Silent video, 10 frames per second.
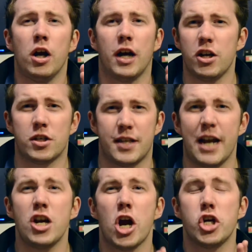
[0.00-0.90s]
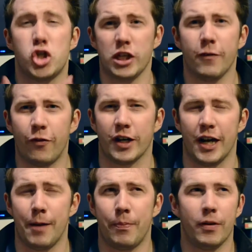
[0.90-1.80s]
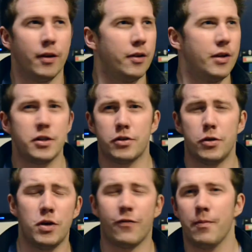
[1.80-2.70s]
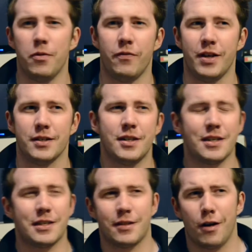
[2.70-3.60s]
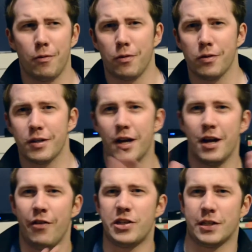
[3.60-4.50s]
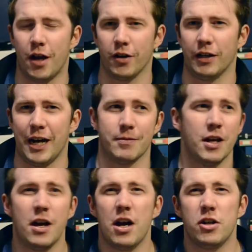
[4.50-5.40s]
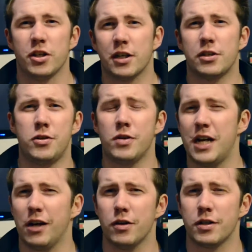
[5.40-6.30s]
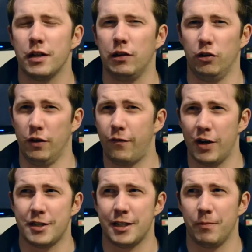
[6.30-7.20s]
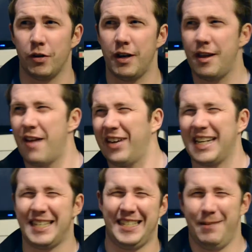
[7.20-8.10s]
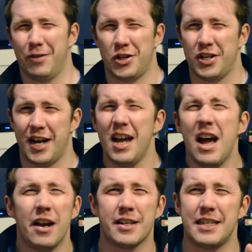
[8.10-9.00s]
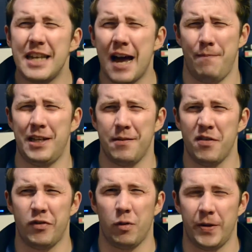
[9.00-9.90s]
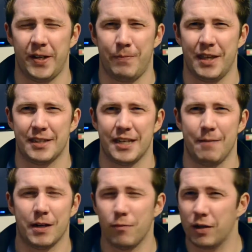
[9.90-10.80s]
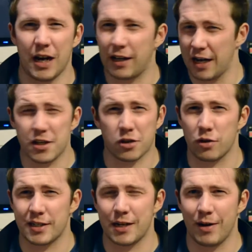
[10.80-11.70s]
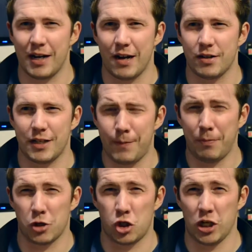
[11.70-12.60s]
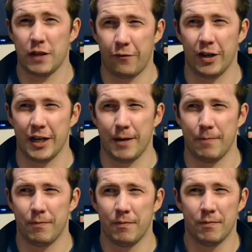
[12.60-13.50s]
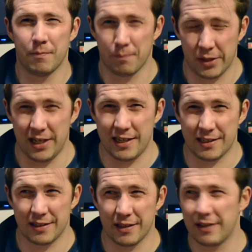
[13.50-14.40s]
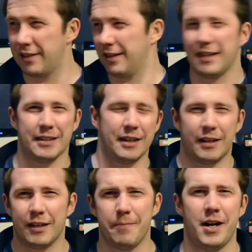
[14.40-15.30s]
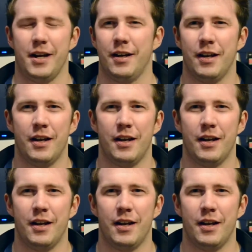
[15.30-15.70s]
Can I just say, shut the fuck up? These are two different movies. This is Star Wars. This is Hunger Games. Just because two characters look very similar and they have like a similar shot does not mean the movie will be the same. Can I just address that right now and just tell people to shut the fuck up? Please? Because, like, come on.